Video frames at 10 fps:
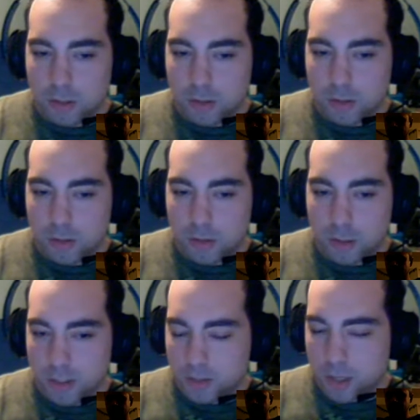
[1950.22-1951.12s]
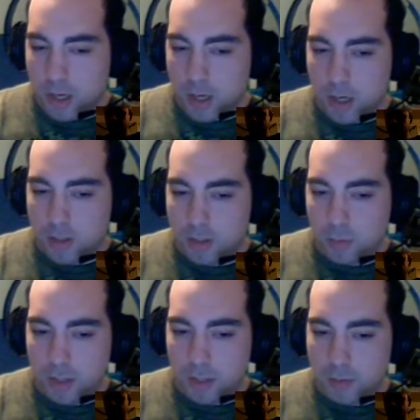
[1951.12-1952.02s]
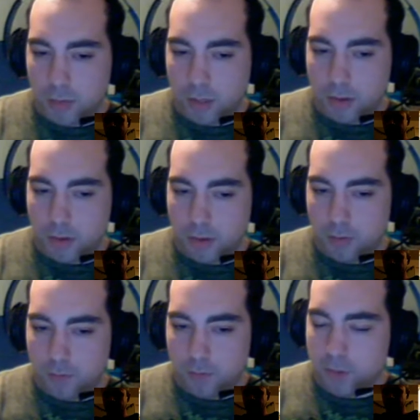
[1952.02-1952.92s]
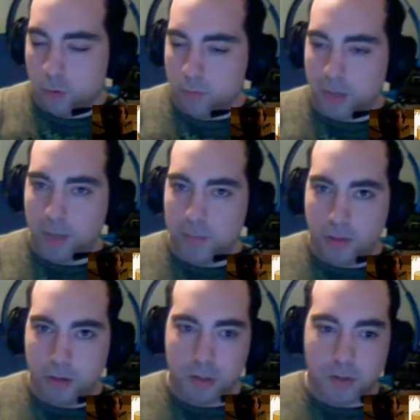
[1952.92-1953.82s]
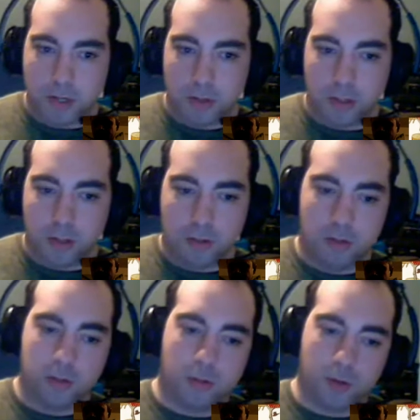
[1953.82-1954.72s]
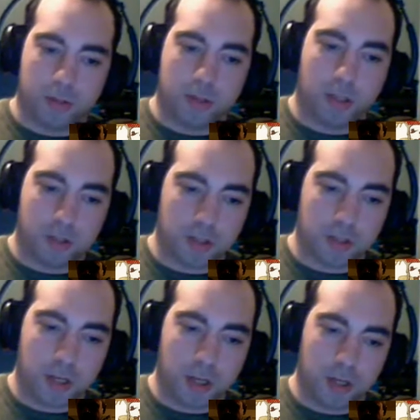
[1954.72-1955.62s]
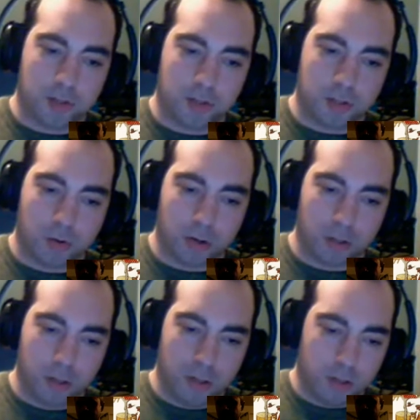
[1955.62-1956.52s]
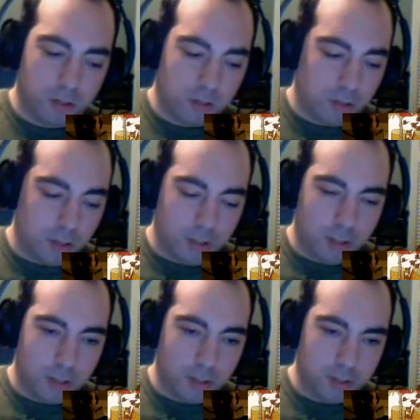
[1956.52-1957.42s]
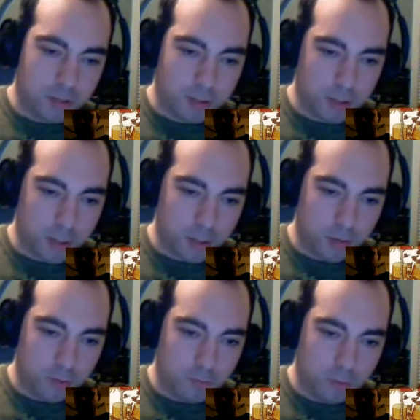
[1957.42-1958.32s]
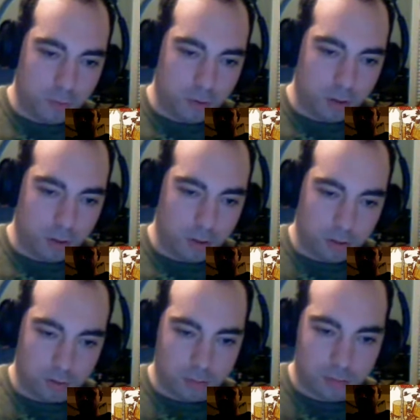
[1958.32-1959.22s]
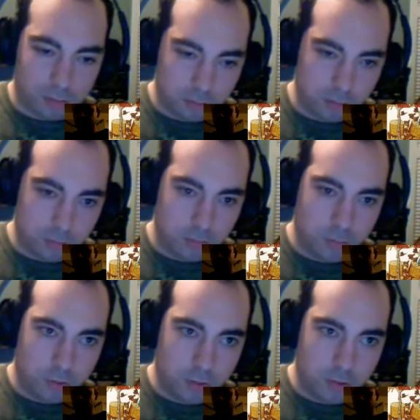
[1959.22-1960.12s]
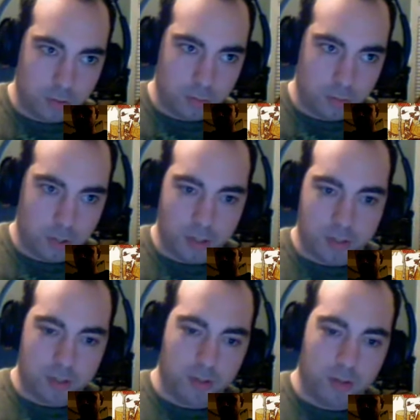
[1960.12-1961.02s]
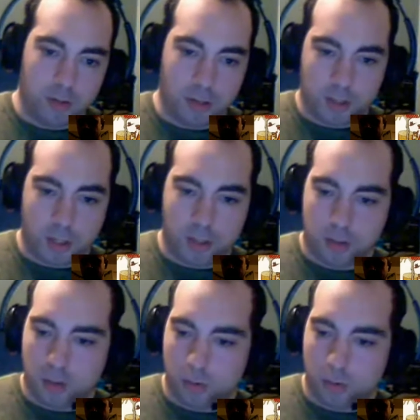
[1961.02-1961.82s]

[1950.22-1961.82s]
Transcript: he swings with fueled by pure adrenaline, thrusting his sword, and he hits you for 19 total.